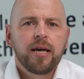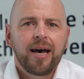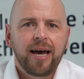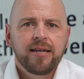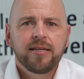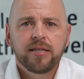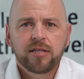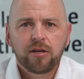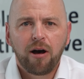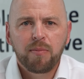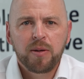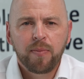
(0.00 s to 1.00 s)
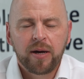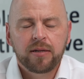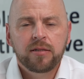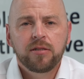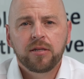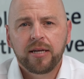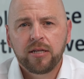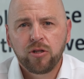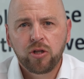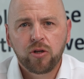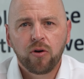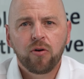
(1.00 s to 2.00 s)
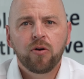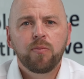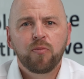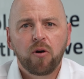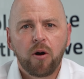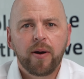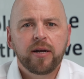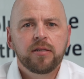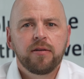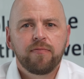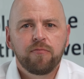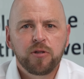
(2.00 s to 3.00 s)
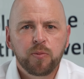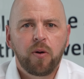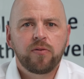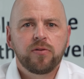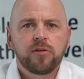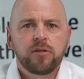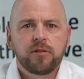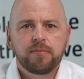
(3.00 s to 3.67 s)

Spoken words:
and in a timely manner to ensure proactive response.